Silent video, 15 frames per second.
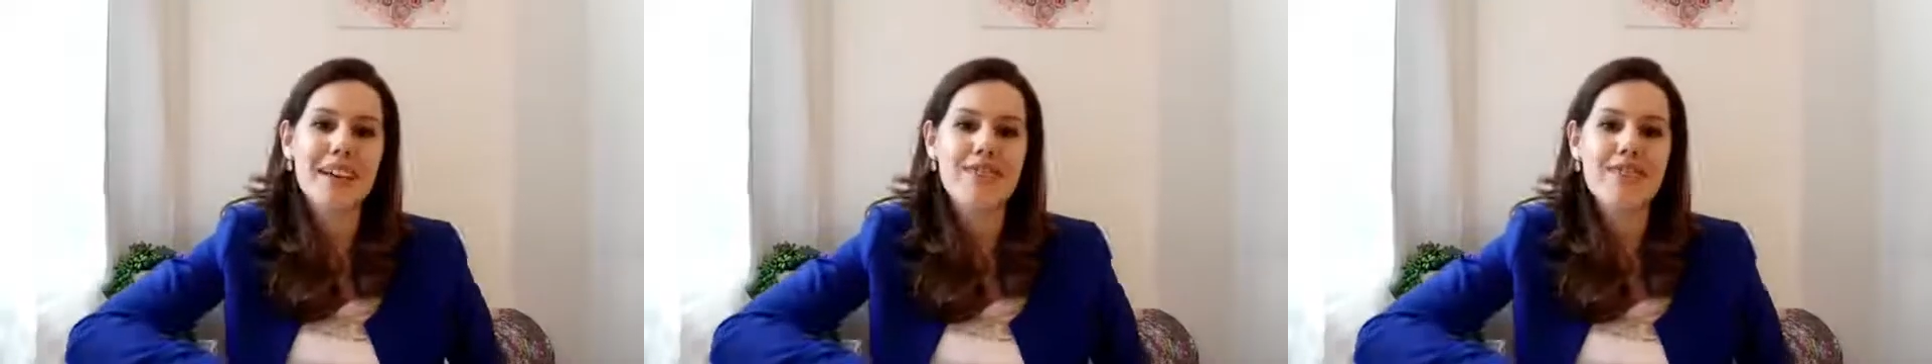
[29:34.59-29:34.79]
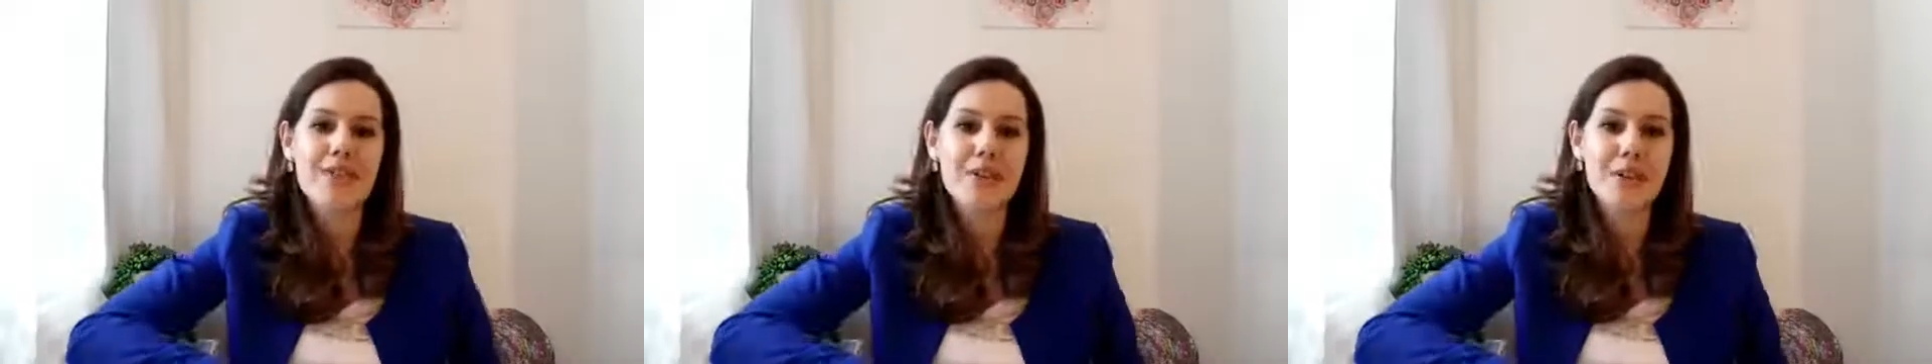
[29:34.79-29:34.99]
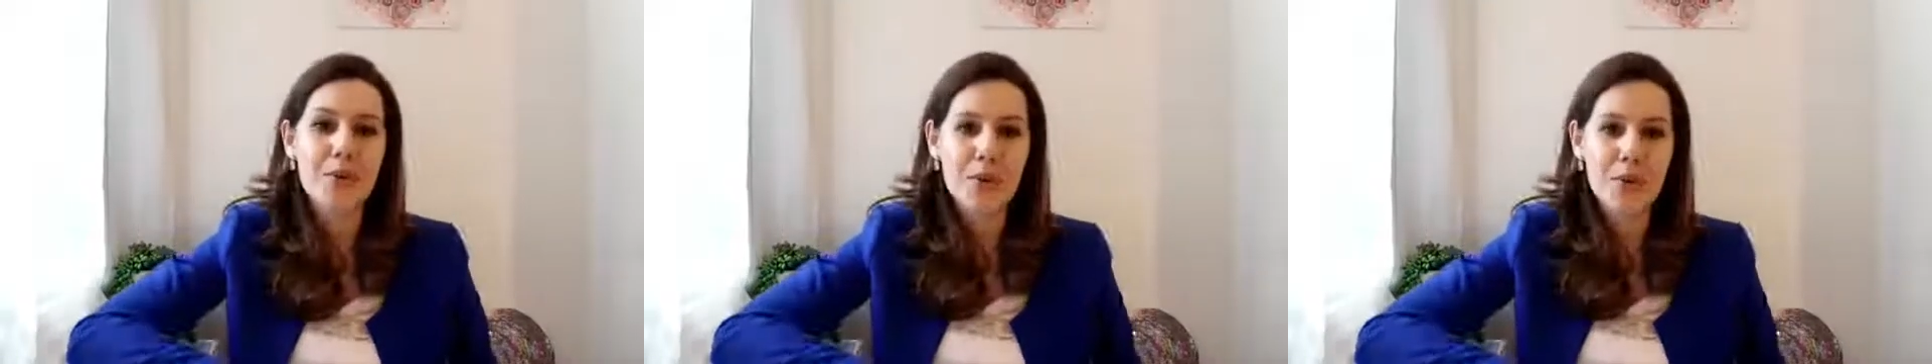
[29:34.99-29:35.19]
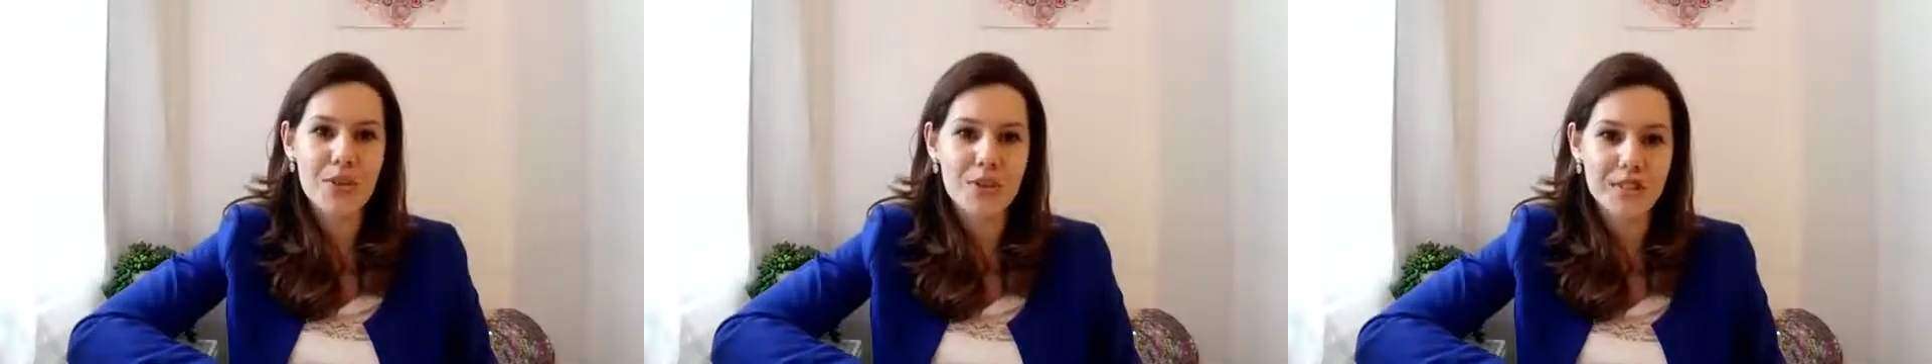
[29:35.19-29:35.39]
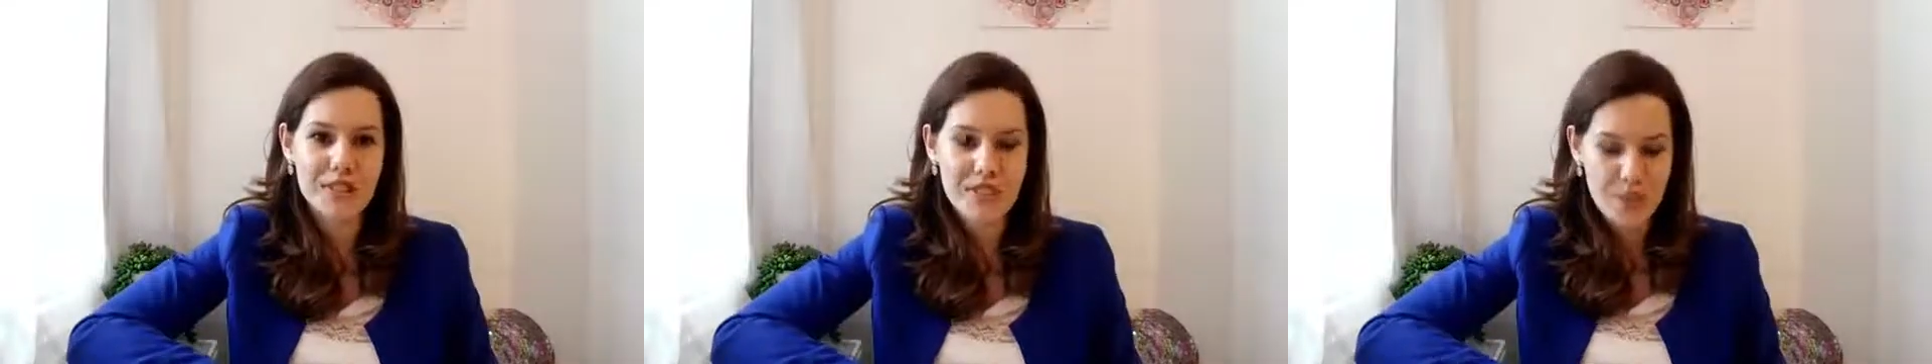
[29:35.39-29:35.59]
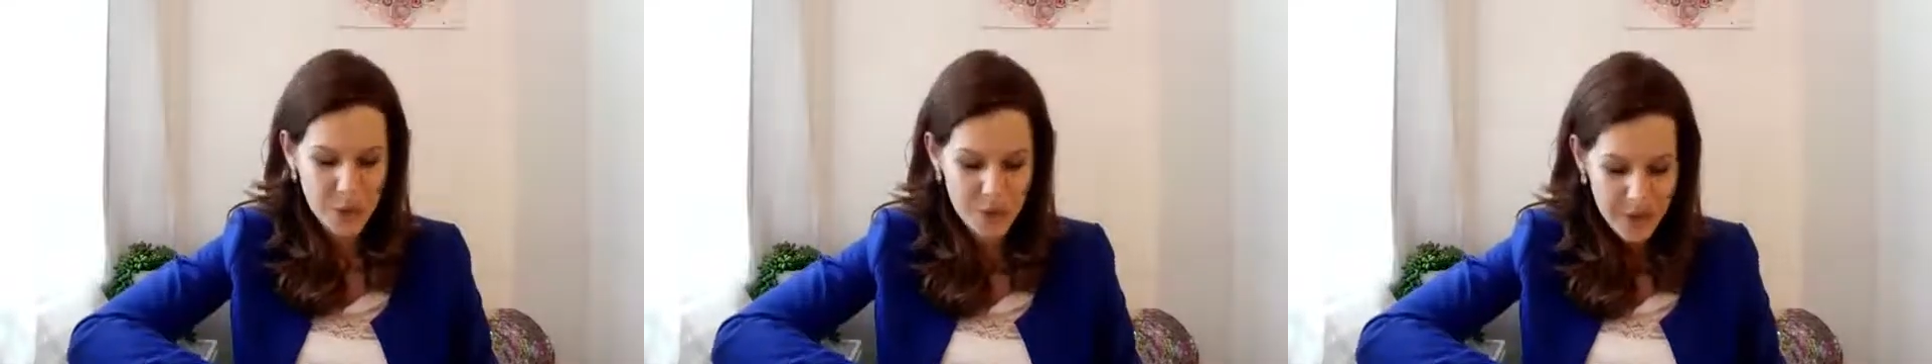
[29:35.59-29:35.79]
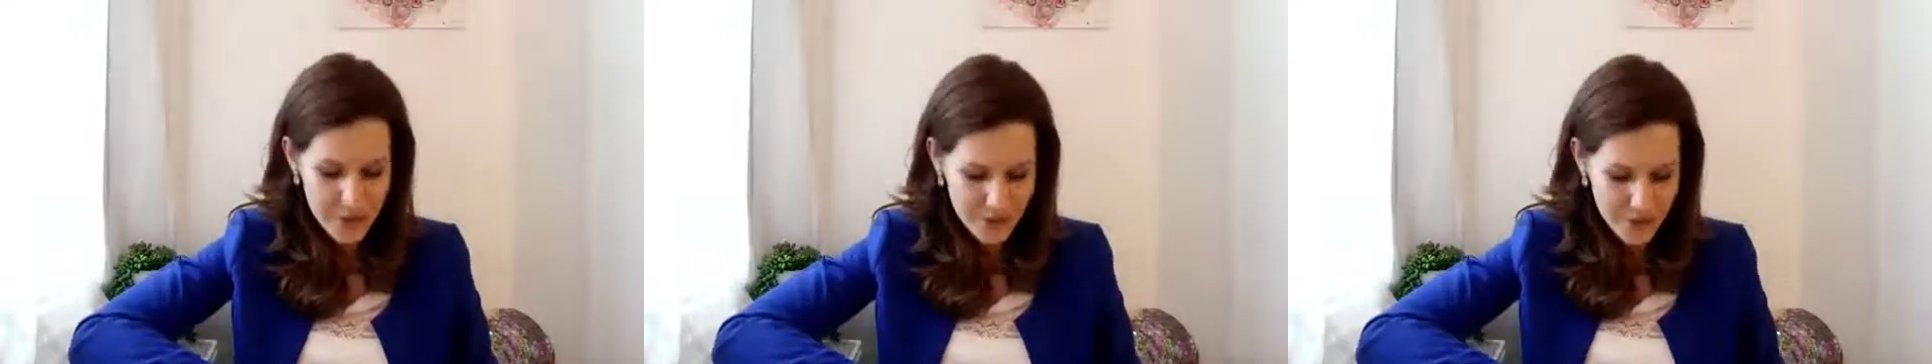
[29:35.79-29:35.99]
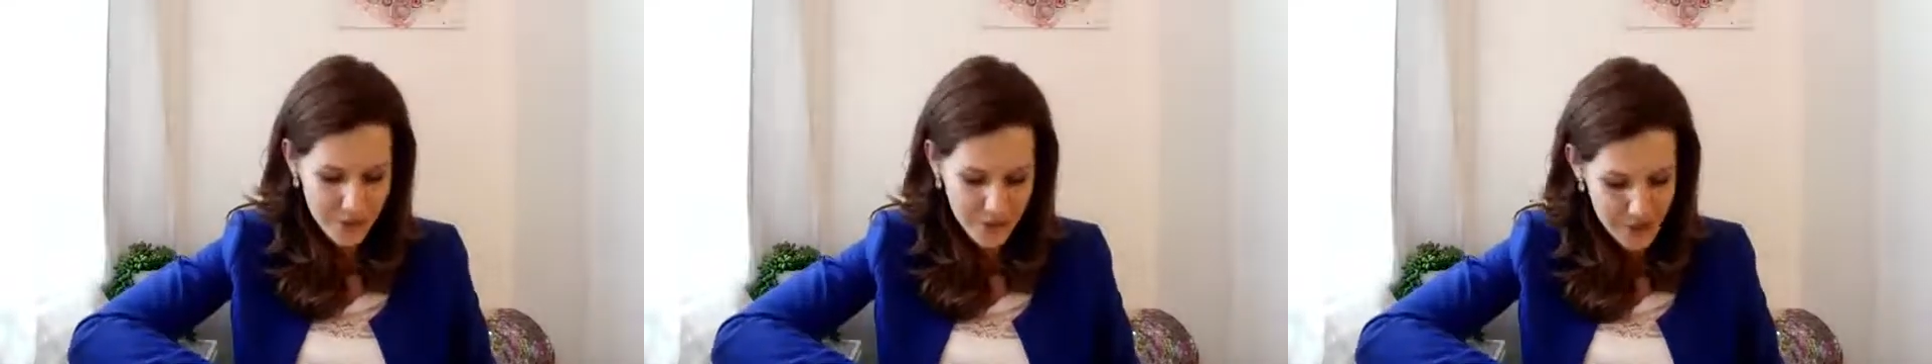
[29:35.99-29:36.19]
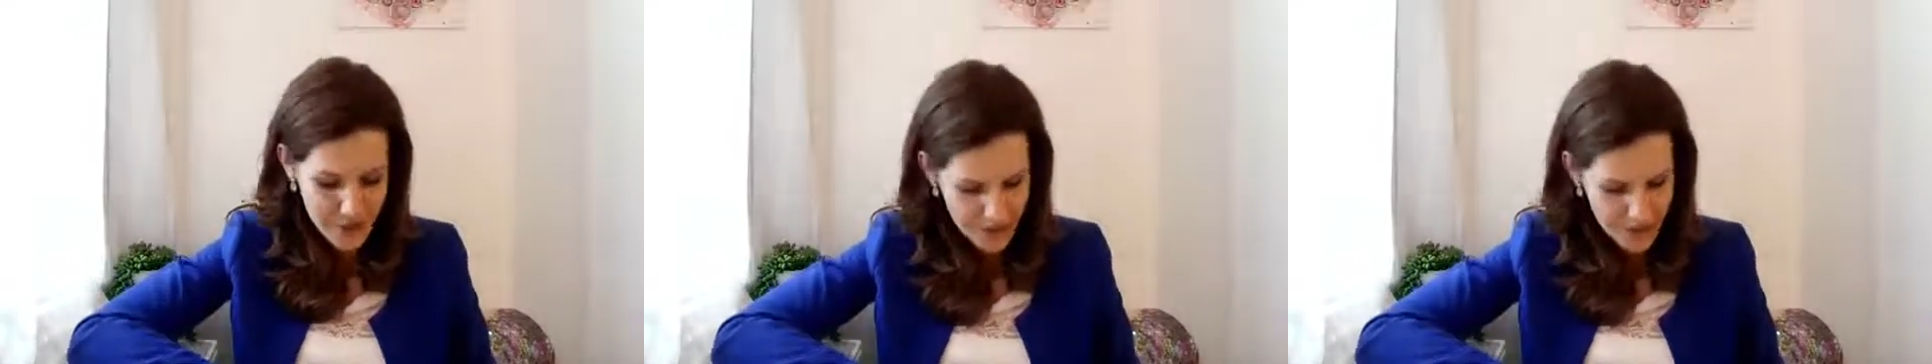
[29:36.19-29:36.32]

and very important topic for